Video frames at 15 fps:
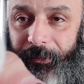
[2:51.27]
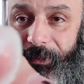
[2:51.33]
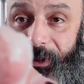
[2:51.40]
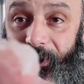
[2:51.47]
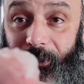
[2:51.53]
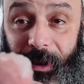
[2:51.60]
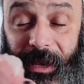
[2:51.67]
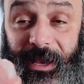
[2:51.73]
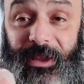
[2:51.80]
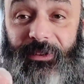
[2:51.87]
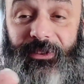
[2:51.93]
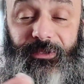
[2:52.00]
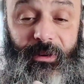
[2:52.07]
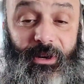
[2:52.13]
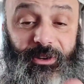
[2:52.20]
The grainy
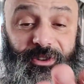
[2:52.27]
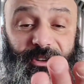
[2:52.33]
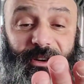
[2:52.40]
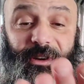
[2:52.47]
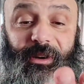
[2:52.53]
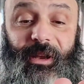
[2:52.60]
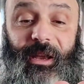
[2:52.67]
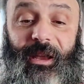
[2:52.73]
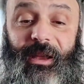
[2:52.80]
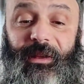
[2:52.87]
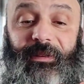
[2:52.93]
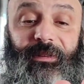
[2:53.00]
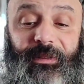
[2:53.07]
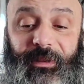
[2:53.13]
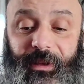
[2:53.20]
structure
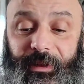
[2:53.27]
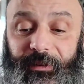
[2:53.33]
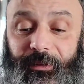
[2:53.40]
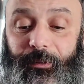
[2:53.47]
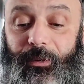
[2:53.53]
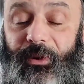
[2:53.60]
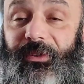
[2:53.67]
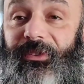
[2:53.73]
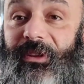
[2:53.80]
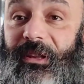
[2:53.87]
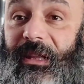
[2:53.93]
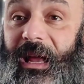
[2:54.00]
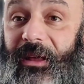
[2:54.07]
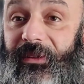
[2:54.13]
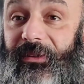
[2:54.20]
is uh,
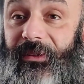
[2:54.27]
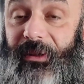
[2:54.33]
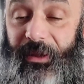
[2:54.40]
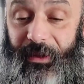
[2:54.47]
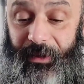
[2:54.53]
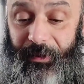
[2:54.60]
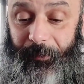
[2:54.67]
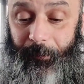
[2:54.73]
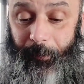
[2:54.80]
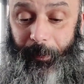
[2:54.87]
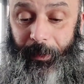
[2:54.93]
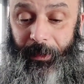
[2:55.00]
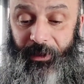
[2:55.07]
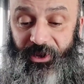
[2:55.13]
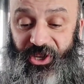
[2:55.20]
crystallized uh,
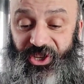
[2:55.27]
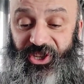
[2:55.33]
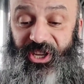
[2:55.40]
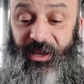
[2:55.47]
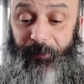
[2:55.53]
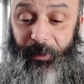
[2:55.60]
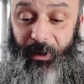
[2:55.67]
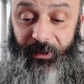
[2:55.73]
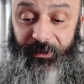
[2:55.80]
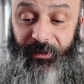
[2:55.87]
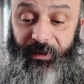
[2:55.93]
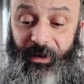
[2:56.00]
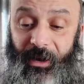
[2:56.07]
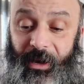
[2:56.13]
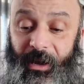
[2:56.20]
shea
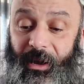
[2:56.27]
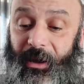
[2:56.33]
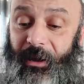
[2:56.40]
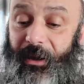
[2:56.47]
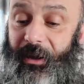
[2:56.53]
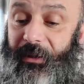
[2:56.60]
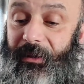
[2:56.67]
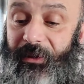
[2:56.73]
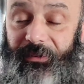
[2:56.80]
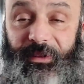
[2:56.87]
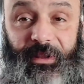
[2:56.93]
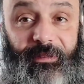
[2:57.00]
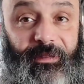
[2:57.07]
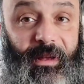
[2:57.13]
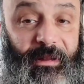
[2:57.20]
butter. It
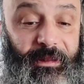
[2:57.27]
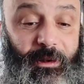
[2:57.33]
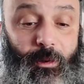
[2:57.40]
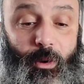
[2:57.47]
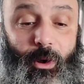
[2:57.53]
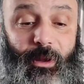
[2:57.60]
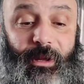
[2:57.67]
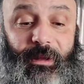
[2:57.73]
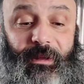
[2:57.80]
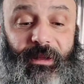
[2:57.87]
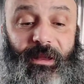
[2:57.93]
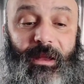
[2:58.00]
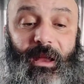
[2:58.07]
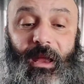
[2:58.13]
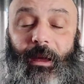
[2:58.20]
doesn't affect the
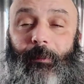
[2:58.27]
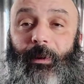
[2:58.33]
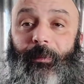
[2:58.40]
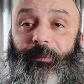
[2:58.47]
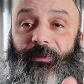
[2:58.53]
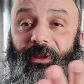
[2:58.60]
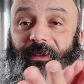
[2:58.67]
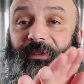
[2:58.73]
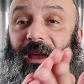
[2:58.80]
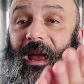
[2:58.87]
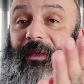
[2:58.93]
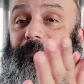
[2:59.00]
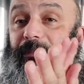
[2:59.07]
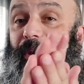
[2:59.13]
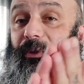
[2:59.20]
quality, but since
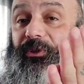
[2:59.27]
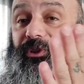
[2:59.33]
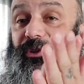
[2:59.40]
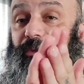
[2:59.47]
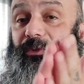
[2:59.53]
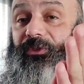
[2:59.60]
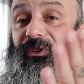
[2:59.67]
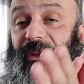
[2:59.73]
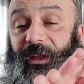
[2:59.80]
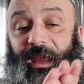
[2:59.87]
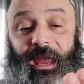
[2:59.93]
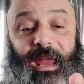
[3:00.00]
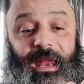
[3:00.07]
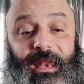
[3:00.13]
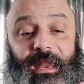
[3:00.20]
I'm not
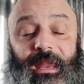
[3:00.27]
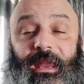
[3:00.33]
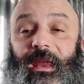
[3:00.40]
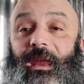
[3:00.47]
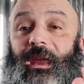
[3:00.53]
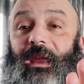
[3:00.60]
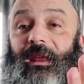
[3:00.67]
using any